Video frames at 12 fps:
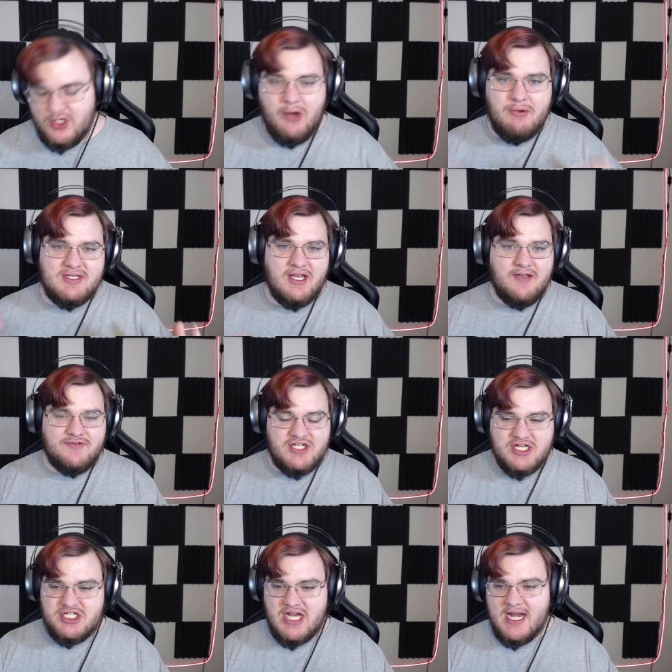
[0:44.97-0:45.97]
anyways, enough
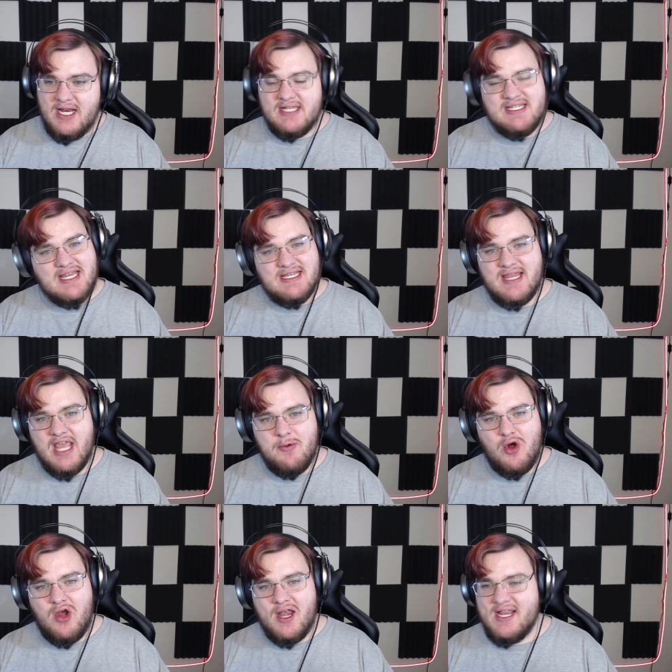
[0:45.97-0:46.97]
chit-chatting, let's get into the game
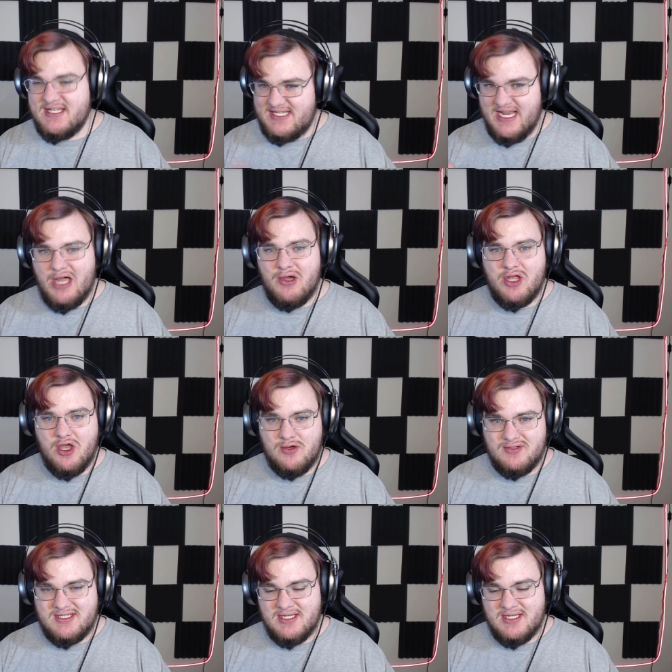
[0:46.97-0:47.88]
already and see how it goes.